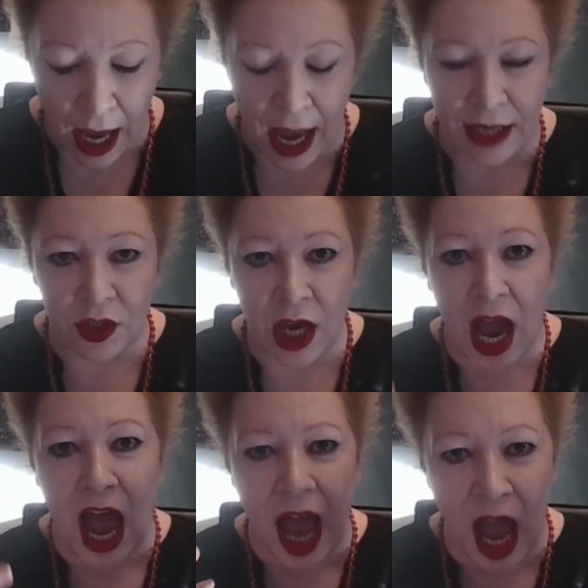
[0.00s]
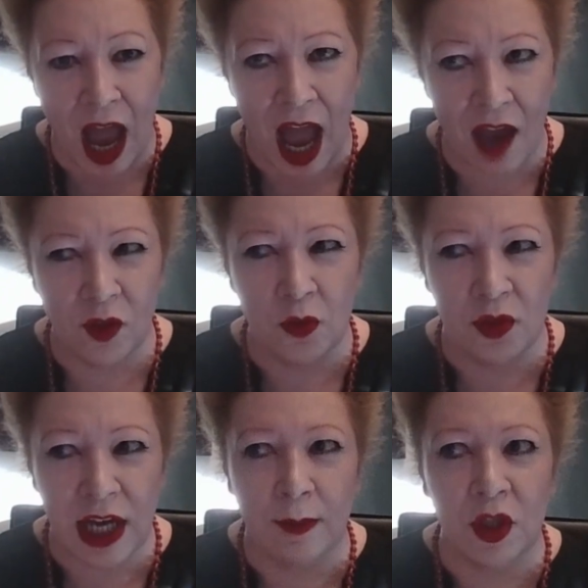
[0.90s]
And have you
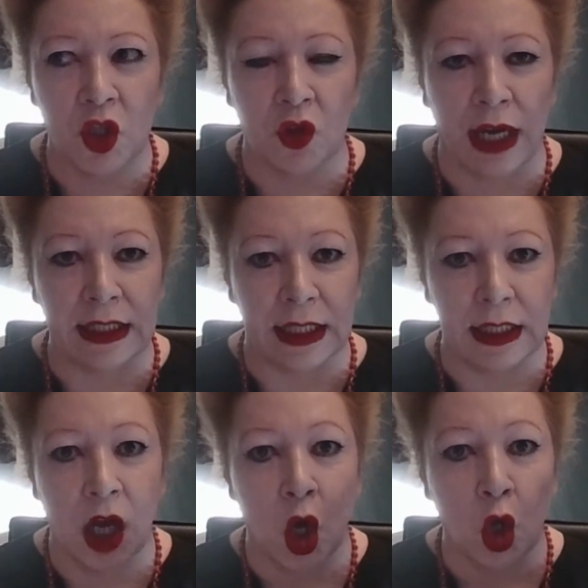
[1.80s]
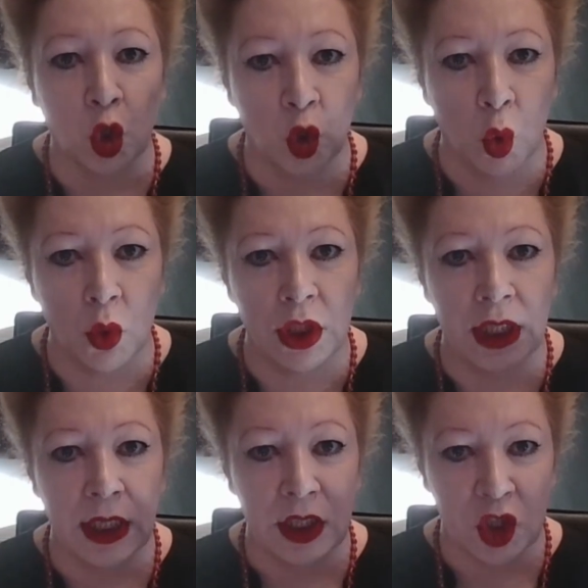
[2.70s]
demonstrated good
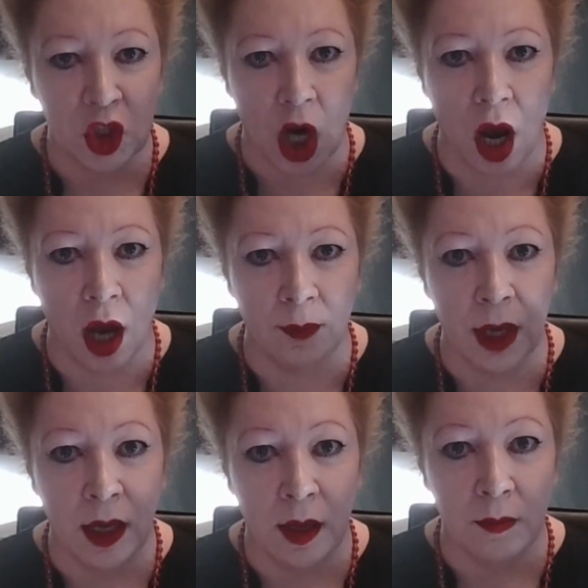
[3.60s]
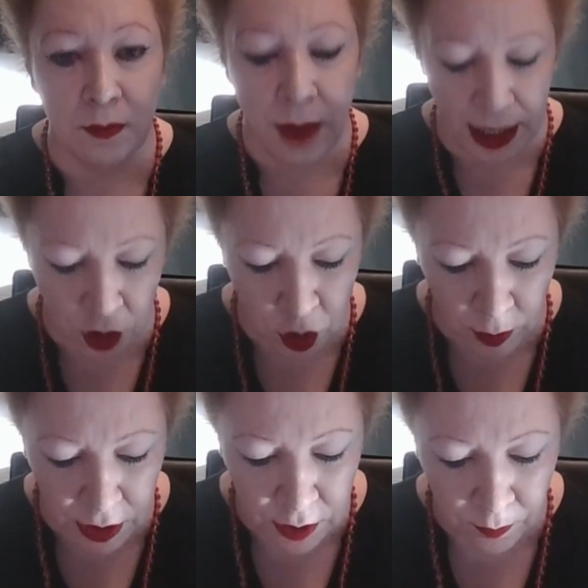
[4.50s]
time
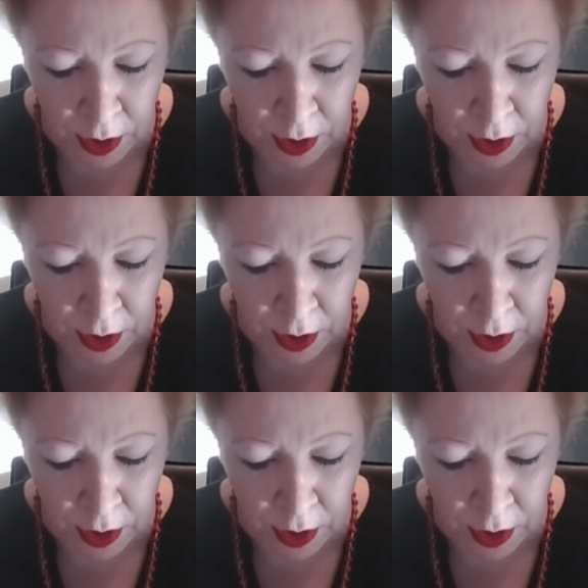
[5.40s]
management?